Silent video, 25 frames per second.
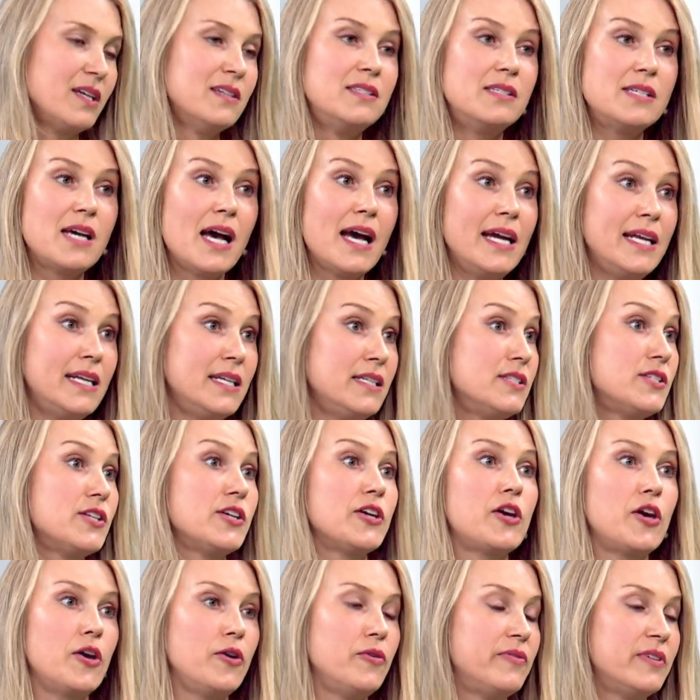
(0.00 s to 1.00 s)
tied into
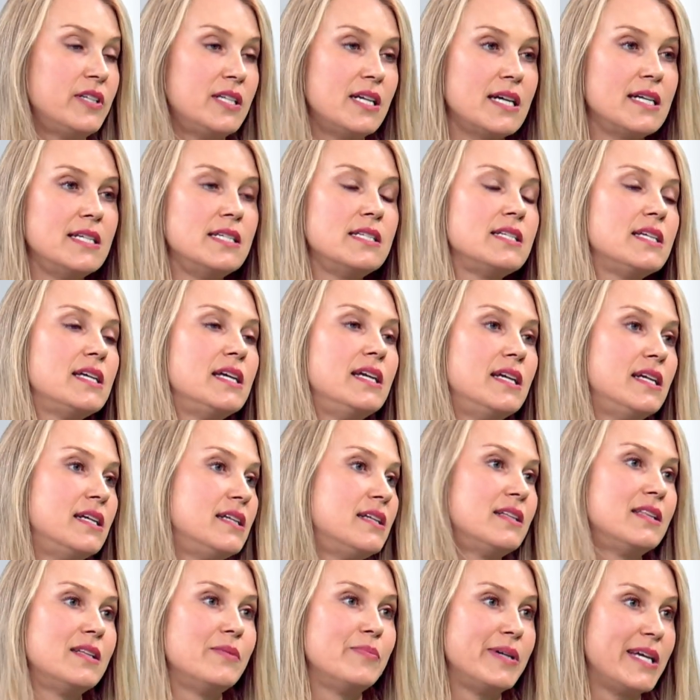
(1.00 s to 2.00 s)
COVID-19
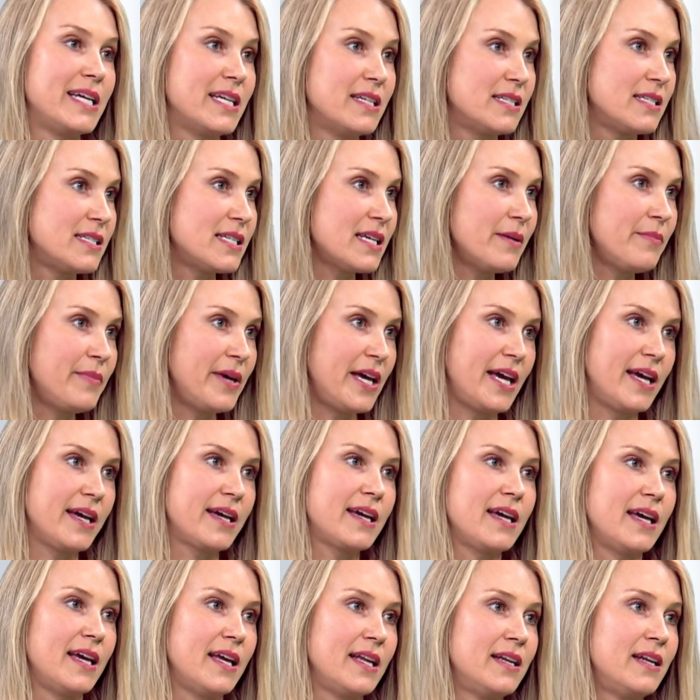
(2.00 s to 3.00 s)
and yeah. the
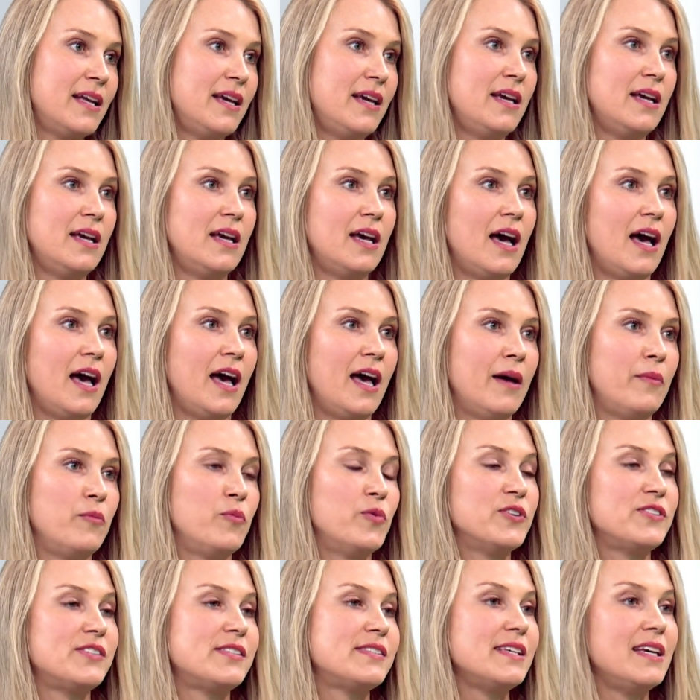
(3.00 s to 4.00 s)
pandemic. And um,
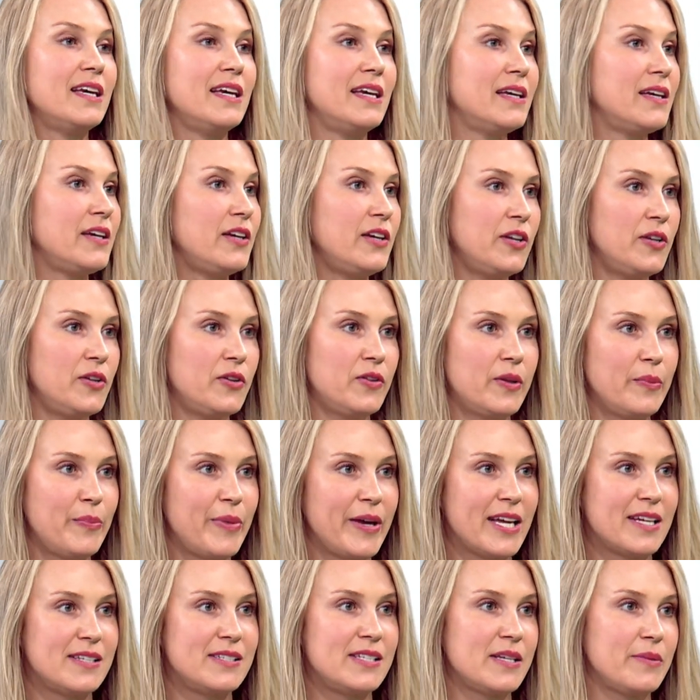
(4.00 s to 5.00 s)
we're seeing, you know, the
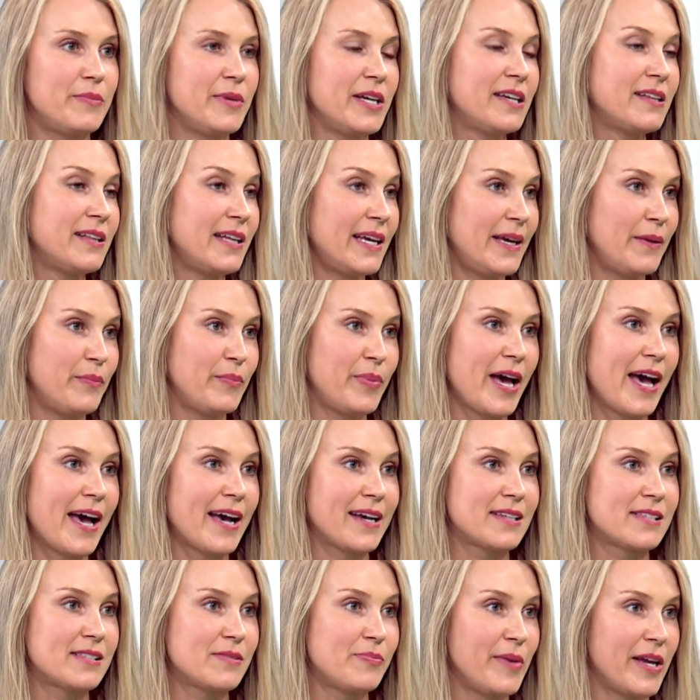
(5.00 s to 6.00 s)
pandemic and the
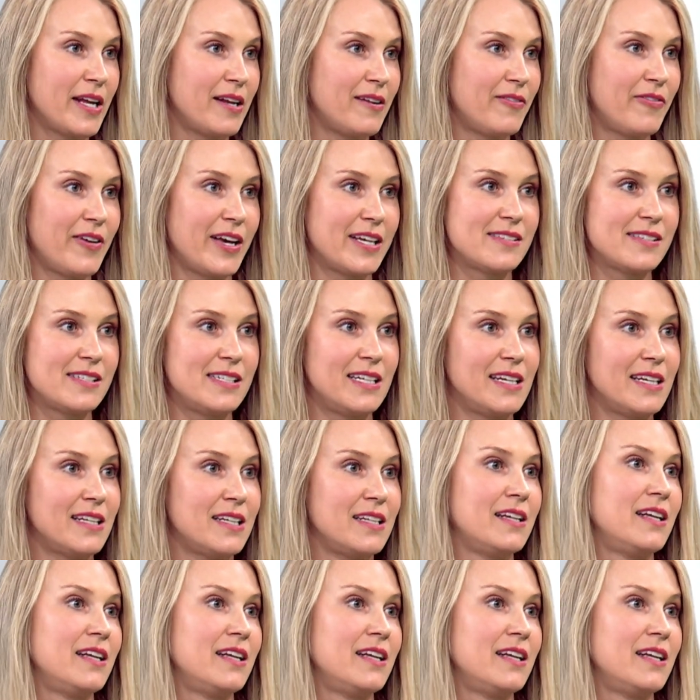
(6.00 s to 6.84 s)
impacts manifesting in